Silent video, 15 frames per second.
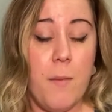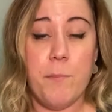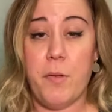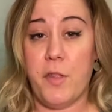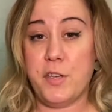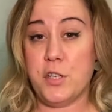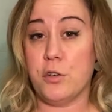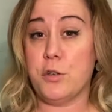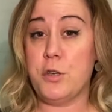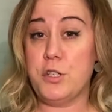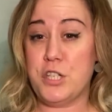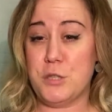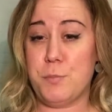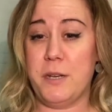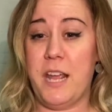But the dog who's
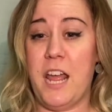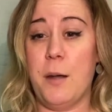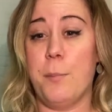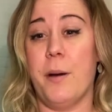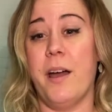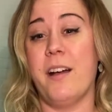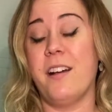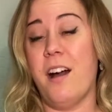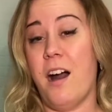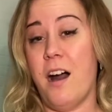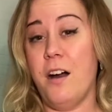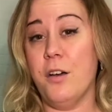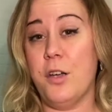just been hit by a car,